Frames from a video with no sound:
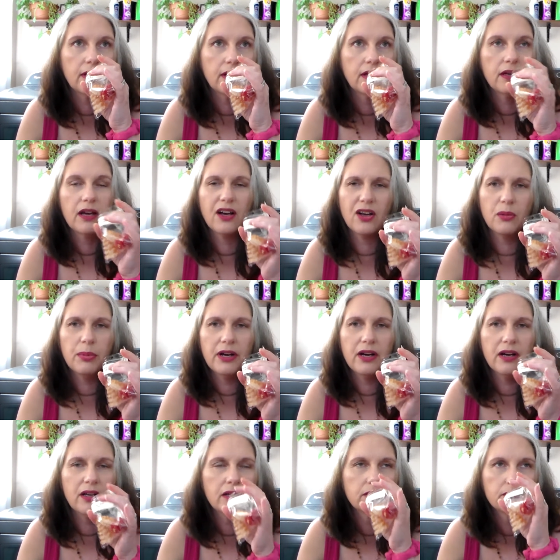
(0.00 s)
Dang it,
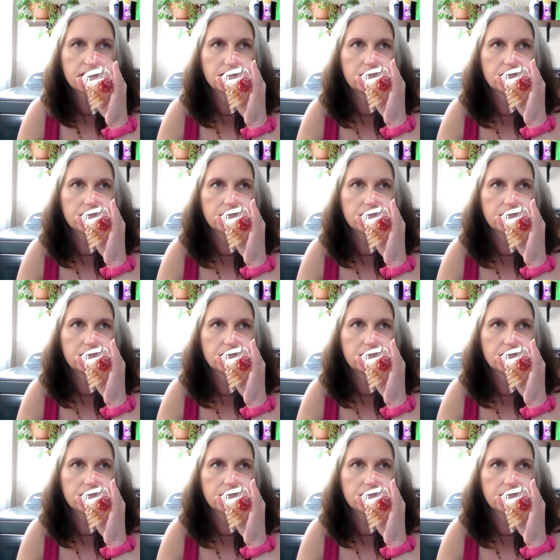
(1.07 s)
huckleberry?